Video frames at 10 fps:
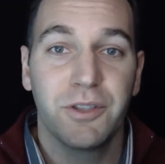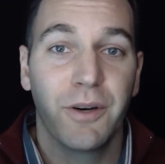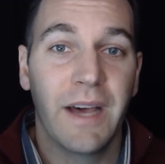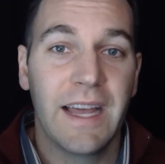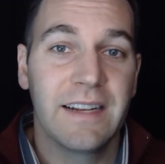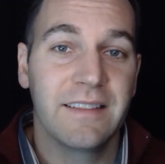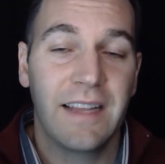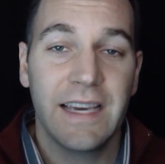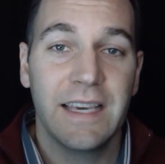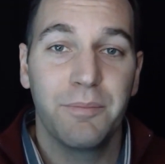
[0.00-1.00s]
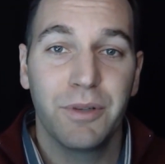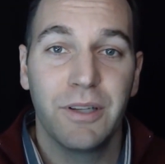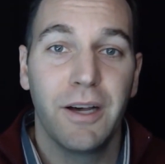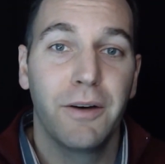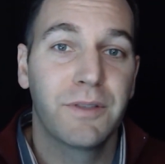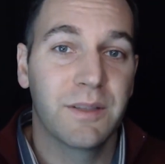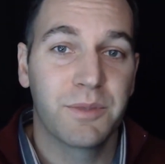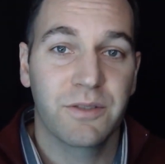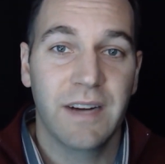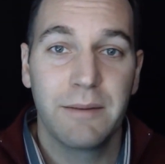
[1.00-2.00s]
go ahead and like it below,
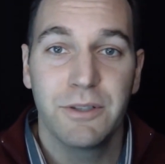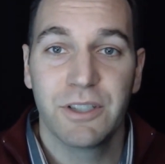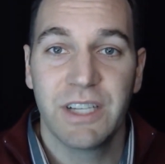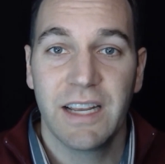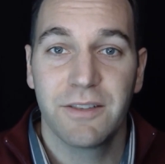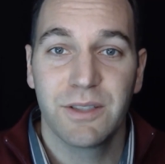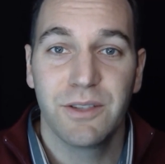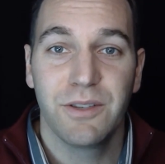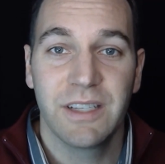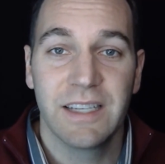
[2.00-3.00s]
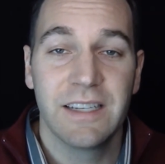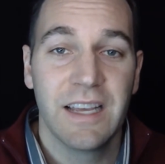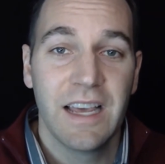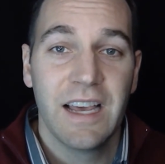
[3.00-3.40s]
subscribe to our channel so you can